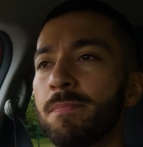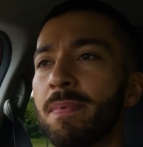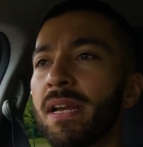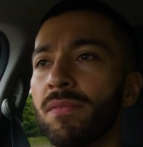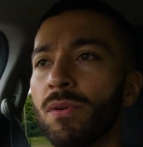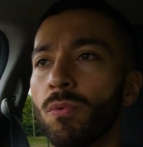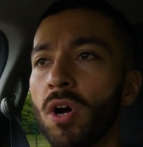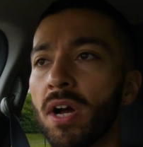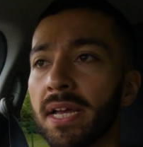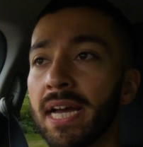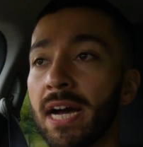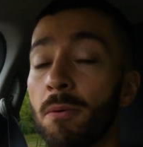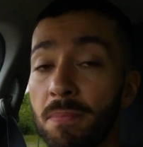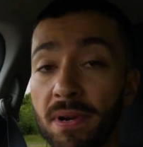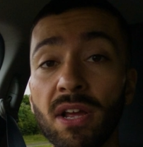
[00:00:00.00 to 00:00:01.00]
is a bit of a
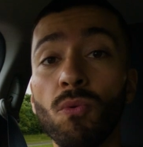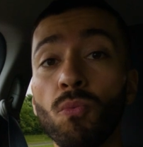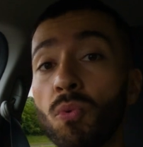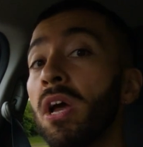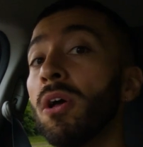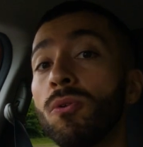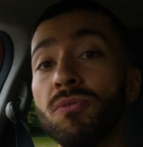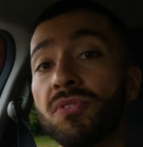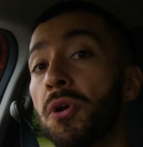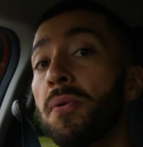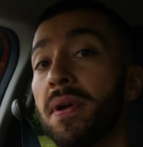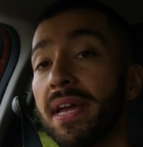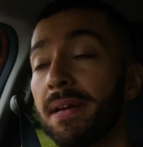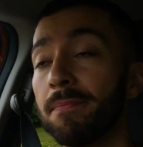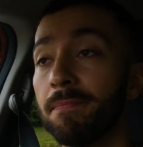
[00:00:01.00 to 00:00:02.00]
workout, but it will
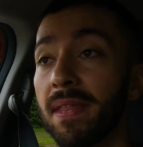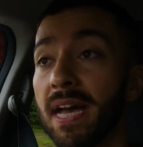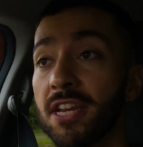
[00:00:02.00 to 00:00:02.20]
do it.